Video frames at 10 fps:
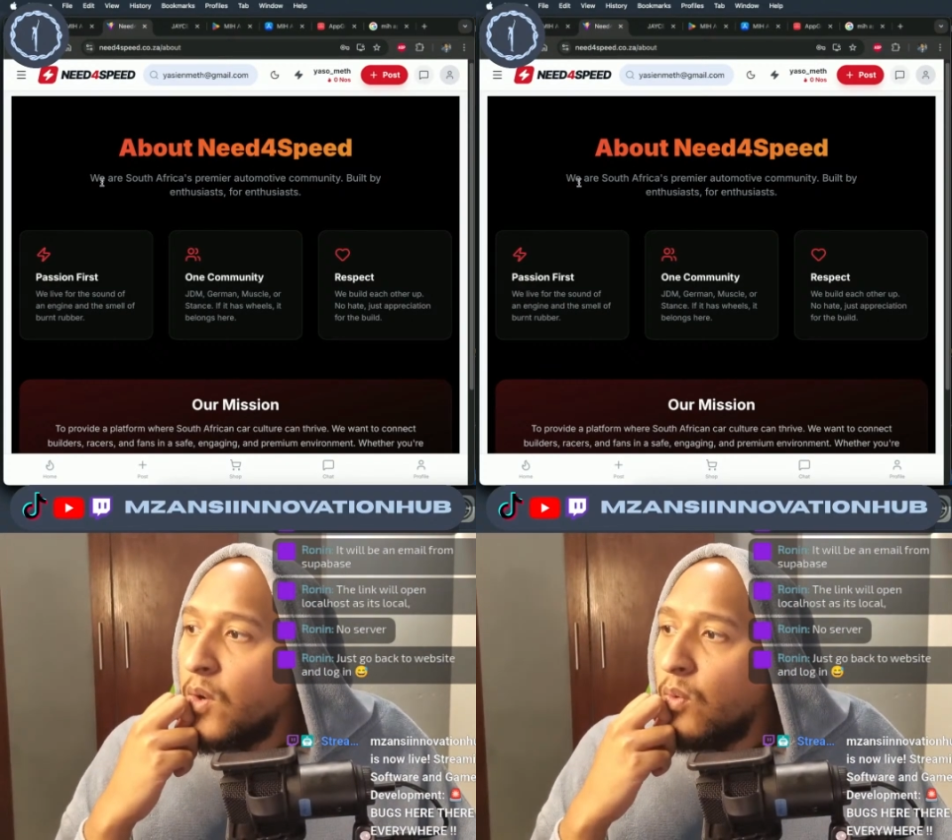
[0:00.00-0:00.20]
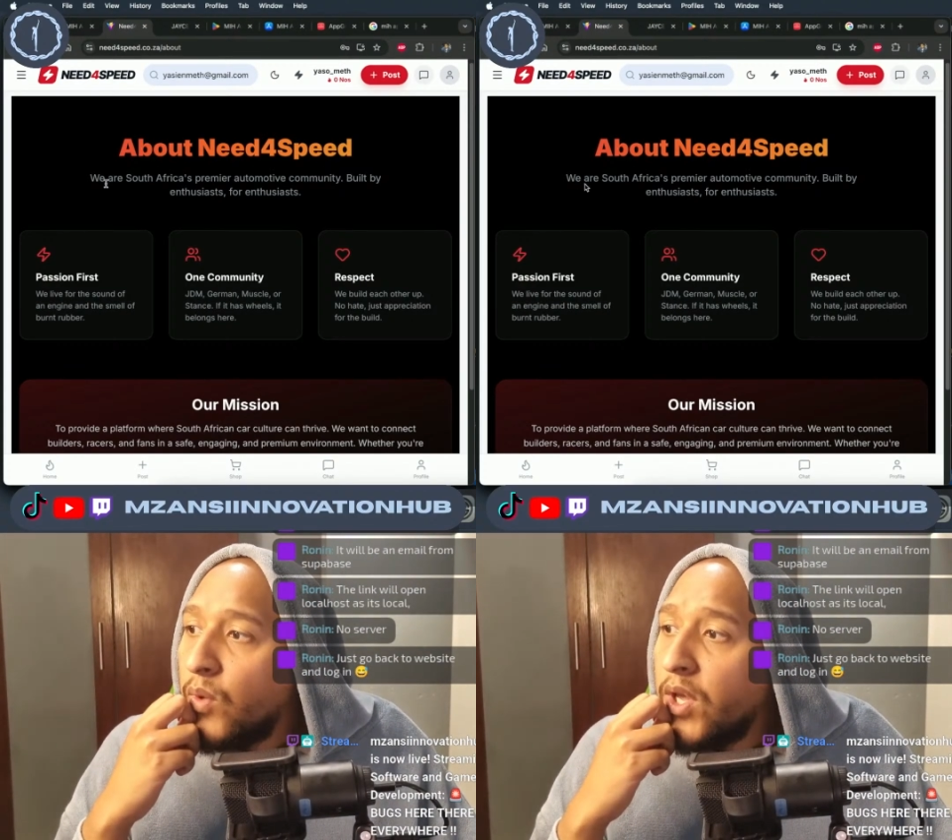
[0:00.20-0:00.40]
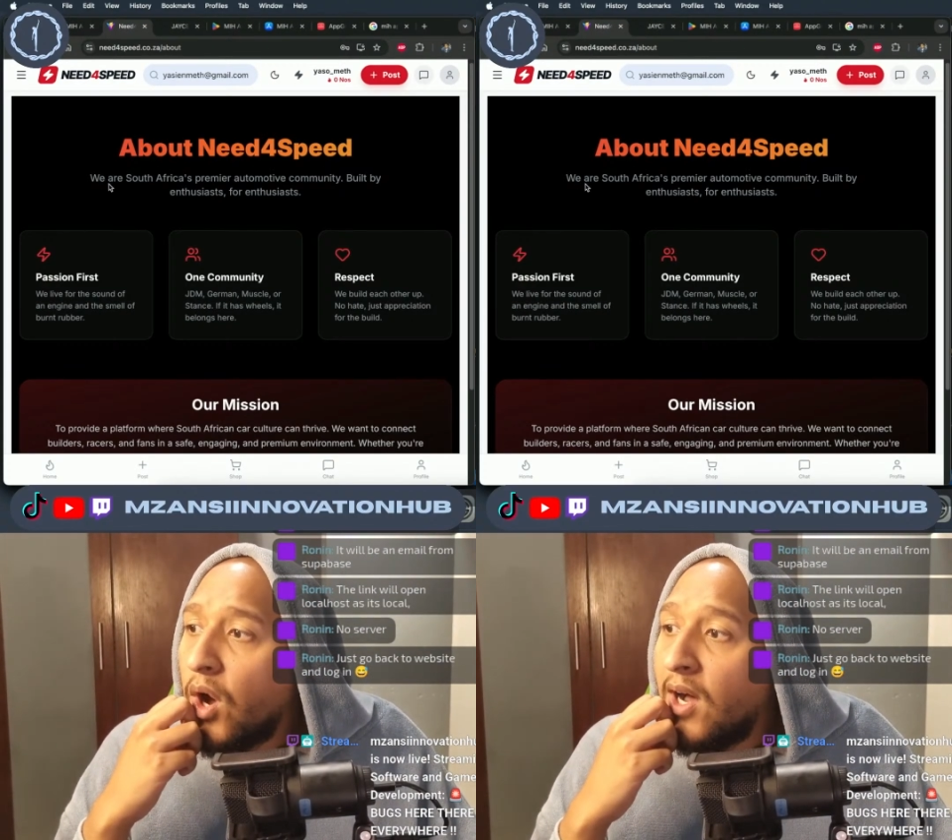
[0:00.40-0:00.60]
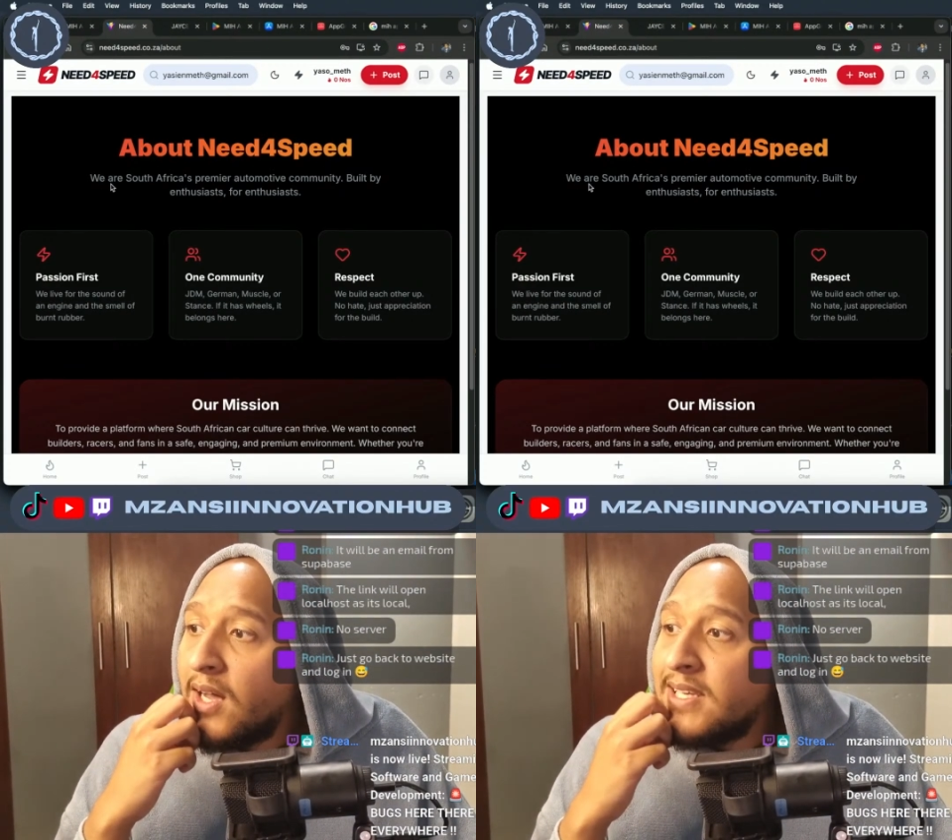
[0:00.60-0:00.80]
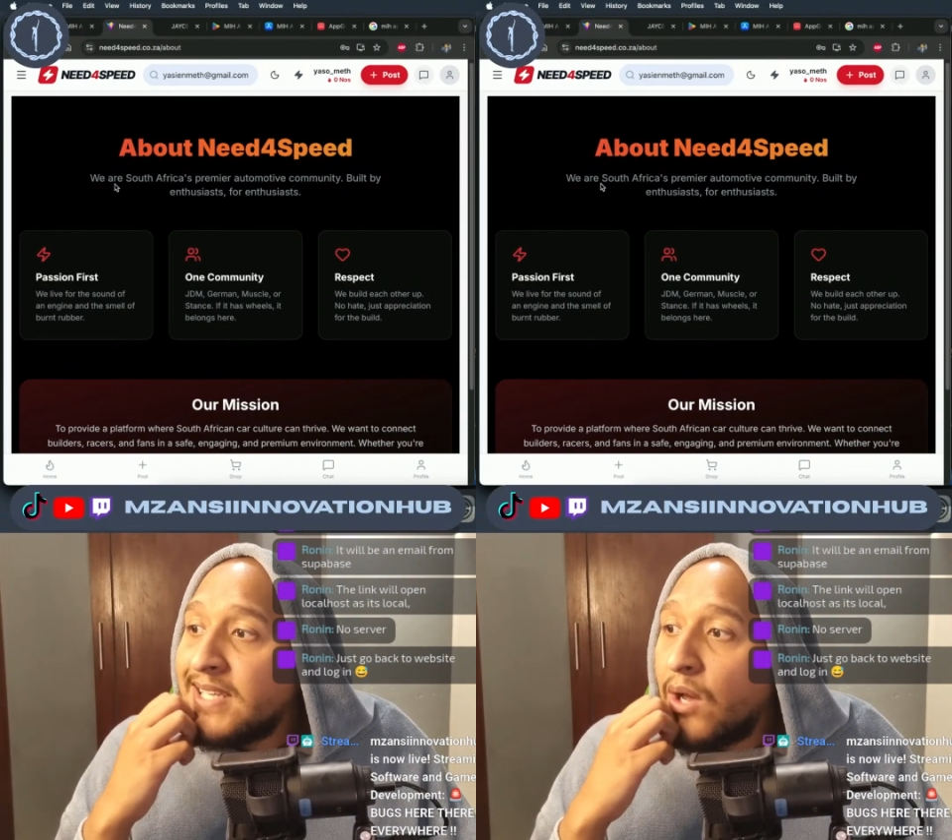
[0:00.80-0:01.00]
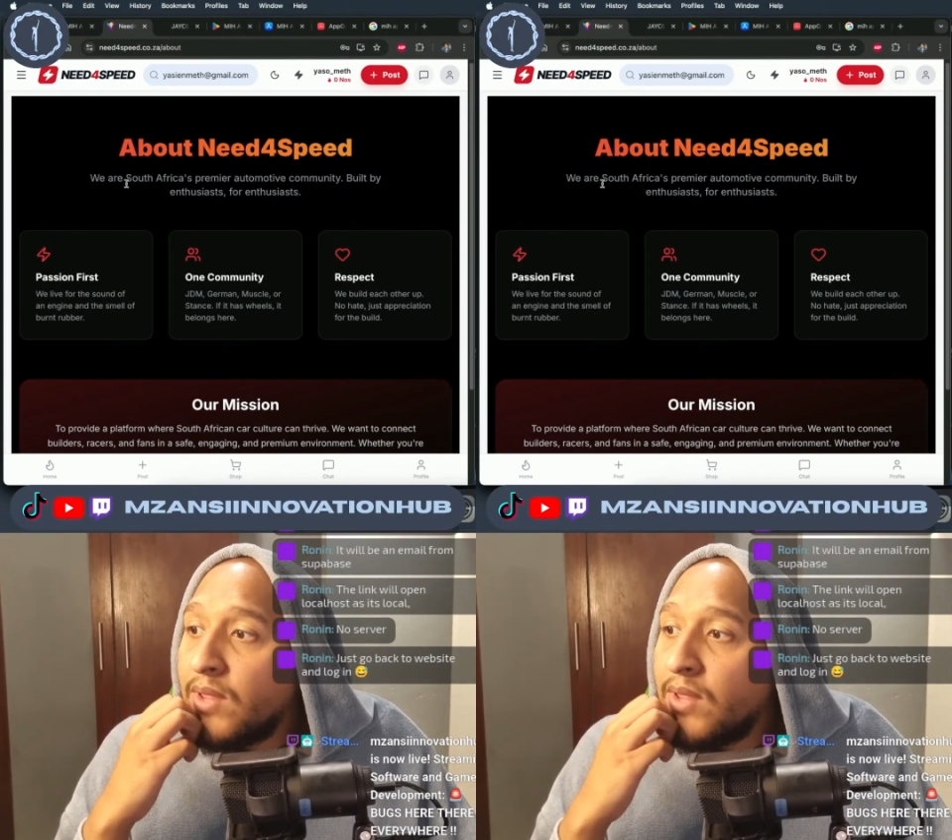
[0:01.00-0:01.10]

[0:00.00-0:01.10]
We are South